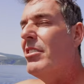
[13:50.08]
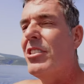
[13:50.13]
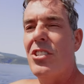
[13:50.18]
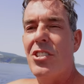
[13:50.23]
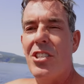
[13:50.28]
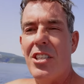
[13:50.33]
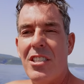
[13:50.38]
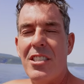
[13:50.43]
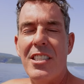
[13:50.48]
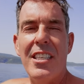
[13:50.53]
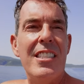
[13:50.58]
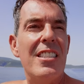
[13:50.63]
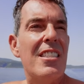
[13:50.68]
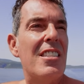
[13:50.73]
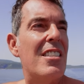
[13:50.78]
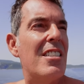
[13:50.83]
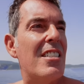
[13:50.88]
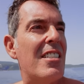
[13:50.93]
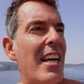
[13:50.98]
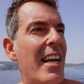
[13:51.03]
is just
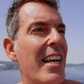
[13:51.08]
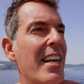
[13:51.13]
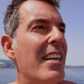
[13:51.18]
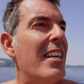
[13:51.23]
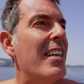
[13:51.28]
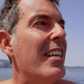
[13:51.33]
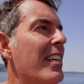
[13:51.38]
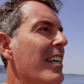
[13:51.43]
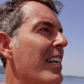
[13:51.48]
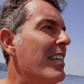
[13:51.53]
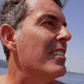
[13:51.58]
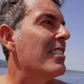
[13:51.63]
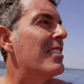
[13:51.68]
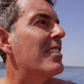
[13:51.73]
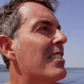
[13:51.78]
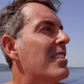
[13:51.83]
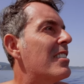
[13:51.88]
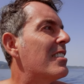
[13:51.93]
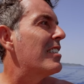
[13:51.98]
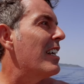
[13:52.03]
insanely,
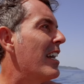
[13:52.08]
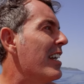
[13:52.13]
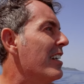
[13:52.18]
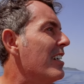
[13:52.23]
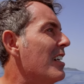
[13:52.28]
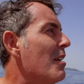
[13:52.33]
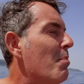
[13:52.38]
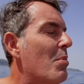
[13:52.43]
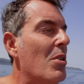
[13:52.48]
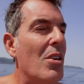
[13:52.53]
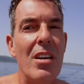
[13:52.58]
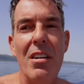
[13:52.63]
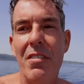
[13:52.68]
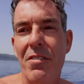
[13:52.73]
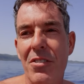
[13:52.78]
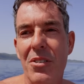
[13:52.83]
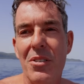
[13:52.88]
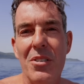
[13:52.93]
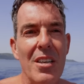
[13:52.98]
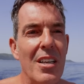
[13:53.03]
insanely
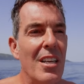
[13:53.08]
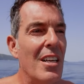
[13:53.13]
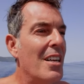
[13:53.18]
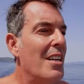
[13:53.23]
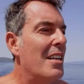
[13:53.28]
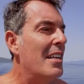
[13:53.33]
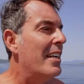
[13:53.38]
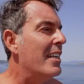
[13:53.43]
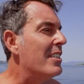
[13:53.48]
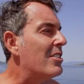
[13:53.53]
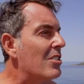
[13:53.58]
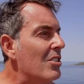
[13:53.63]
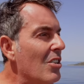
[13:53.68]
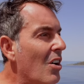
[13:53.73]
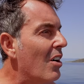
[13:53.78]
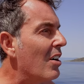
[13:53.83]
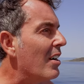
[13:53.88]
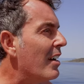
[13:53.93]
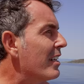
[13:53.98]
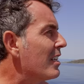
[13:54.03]
beautiful. It's
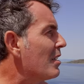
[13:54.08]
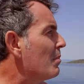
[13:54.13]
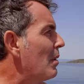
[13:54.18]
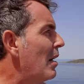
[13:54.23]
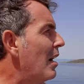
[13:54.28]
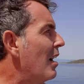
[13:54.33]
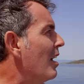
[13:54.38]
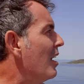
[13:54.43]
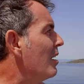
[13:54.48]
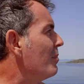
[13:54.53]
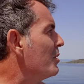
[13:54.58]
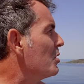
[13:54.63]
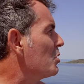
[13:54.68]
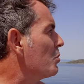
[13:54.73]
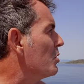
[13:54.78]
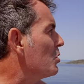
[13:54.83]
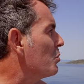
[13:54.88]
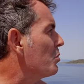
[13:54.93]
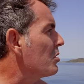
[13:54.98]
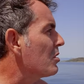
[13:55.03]
not like the Bahamas,
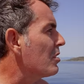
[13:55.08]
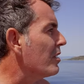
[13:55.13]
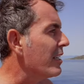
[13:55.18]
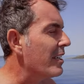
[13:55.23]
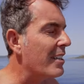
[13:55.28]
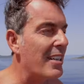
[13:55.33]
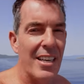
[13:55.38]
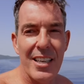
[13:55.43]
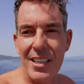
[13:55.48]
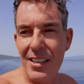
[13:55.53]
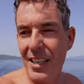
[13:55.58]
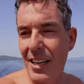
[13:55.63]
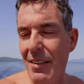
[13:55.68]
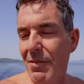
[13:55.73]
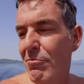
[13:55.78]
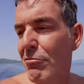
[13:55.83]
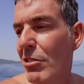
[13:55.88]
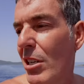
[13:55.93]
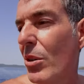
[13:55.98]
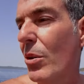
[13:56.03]
which was like kind of that
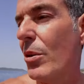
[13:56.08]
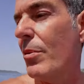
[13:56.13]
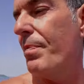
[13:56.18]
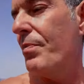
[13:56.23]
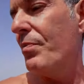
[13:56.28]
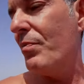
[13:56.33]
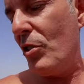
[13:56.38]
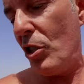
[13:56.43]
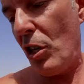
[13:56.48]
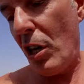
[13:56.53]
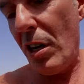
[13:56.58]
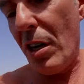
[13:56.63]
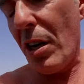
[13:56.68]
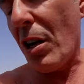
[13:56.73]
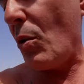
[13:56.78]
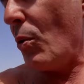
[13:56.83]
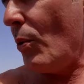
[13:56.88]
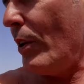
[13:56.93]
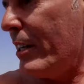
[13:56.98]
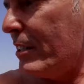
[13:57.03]
real
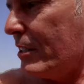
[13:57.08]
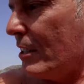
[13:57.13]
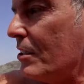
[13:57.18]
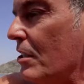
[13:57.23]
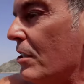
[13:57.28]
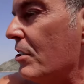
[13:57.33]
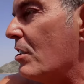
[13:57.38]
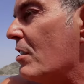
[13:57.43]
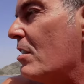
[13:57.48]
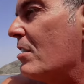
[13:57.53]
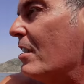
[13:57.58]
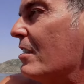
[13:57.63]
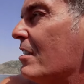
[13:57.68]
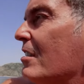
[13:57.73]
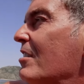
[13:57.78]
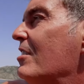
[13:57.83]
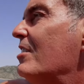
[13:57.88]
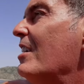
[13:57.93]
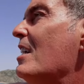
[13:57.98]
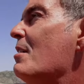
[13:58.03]
turquoise. This is just a
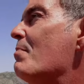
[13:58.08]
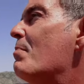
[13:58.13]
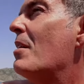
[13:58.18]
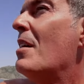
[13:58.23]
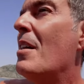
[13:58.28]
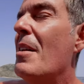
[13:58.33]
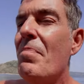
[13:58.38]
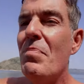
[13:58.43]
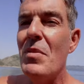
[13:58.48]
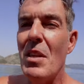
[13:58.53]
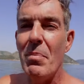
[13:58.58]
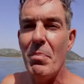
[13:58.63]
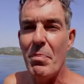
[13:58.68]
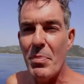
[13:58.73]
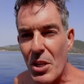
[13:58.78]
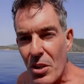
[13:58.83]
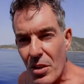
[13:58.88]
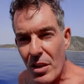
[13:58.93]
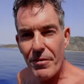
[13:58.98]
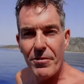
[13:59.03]
deep,
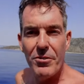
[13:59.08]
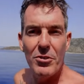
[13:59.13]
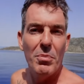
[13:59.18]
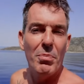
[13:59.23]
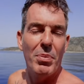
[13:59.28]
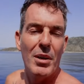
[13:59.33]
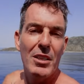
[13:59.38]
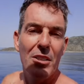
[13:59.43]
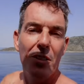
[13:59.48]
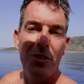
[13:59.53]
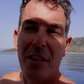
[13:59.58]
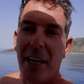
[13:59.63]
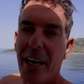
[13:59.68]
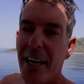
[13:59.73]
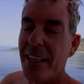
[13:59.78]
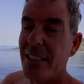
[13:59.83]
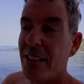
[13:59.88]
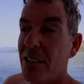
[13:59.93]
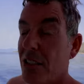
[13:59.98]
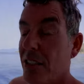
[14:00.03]
beautiful blue.
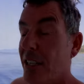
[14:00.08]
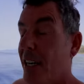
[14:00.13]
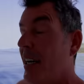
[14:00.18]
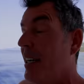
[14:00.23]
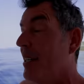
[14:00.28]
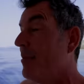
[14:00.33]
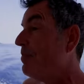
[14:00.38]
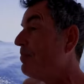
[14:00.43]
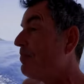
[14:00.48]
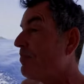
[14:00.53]
And yeah,